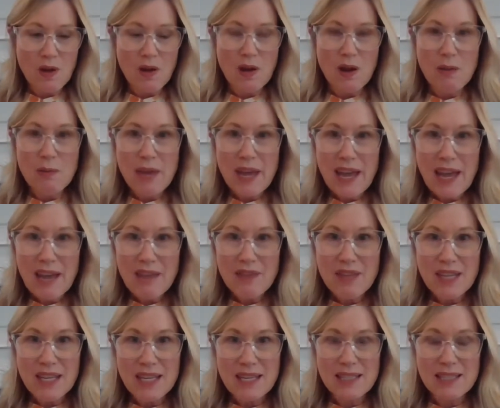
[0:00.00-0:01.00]
On behalf
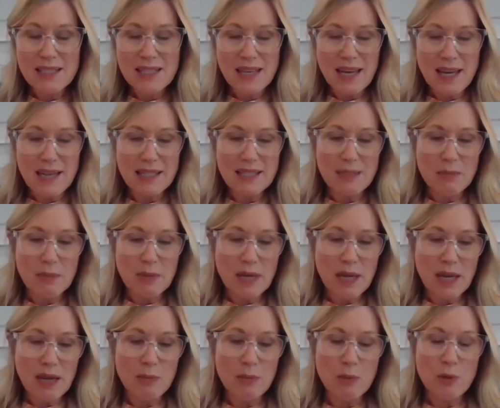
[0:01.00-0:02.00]
of the NCA
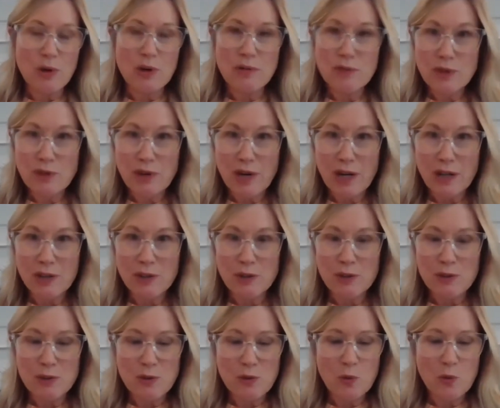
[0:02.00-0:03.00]
CPA Board of
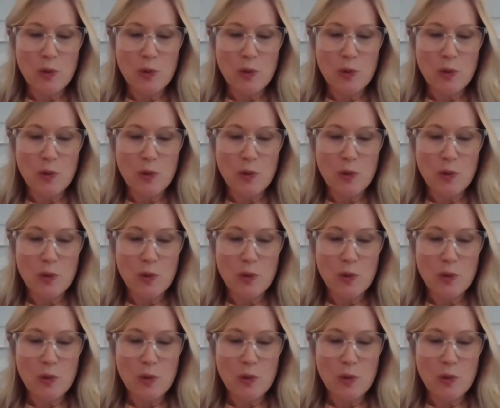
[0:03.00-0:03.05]
Directors,